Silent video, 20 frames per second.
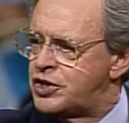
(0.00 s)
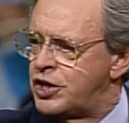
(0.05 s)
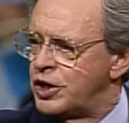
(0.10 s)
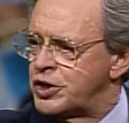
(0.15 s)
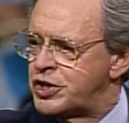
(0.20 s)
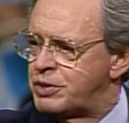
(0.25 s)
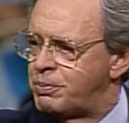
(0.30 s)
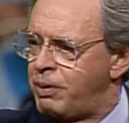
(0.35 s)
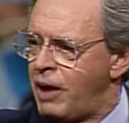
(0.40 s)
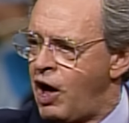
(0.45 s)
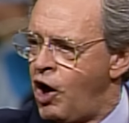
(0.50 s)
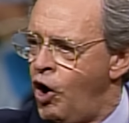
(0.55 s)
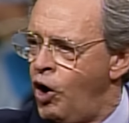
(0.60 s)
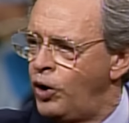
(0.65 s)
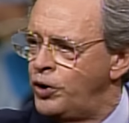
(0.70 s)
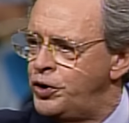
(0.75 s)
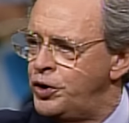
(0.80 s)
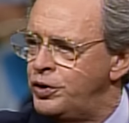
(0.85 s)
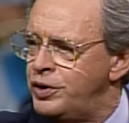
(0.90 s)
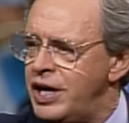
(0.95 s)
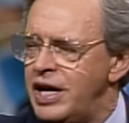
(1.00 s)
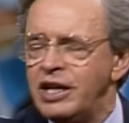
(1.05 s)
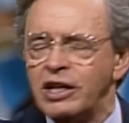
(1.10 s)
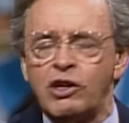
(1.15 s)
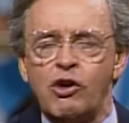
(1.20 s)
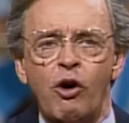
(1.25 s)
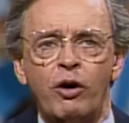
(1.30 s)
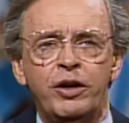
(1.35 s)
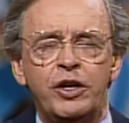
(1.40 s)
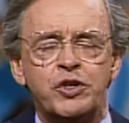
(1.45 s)
shall supply all you need
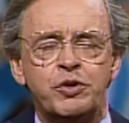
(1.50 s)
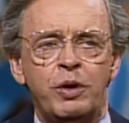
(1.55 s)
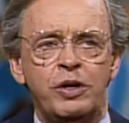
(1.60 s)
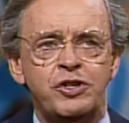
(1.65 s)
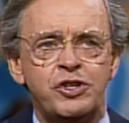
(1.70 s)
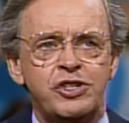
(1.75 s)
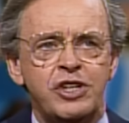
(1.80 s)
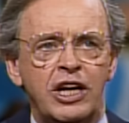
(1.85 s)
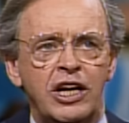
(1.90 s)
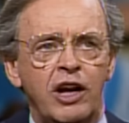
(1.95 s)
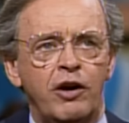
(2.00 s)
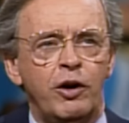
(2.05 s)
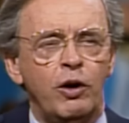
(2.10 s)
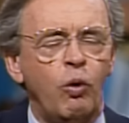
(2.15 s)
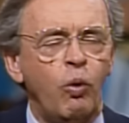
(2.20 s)
according to His riches and glory.